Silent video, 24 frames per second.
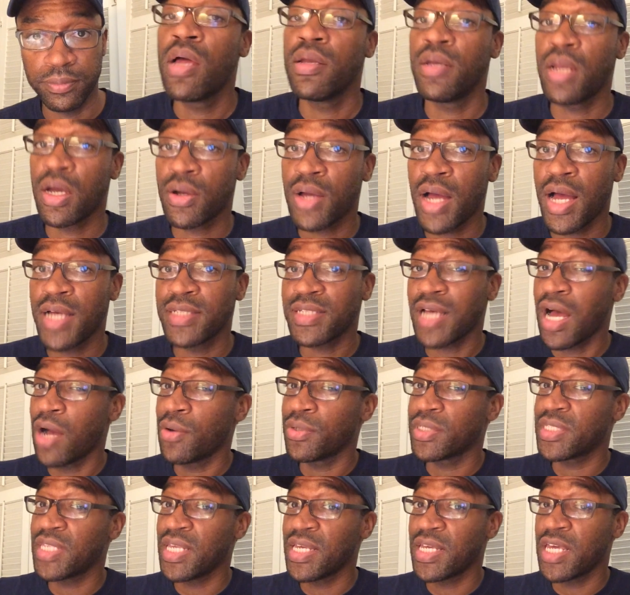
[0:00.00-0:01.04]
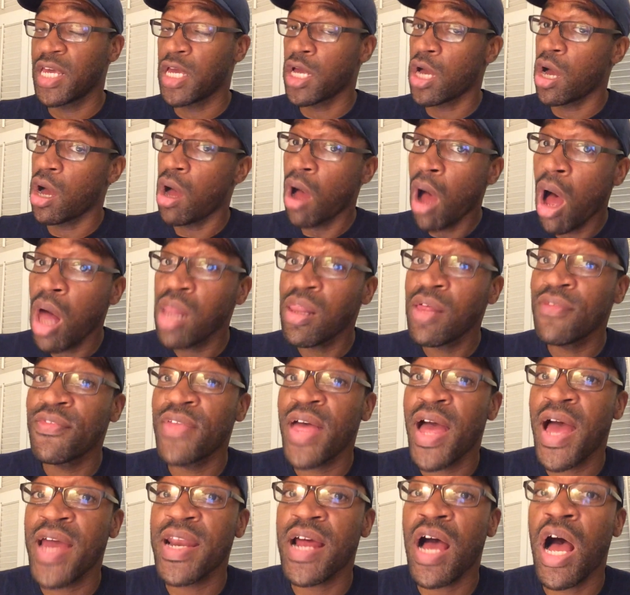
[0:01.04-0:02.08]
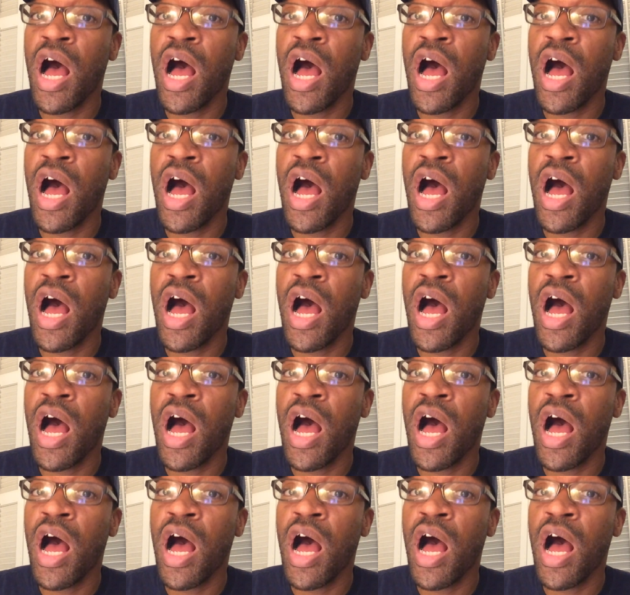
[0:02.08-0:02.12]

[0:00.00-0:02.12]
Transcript: Now guys, I was thinking all of that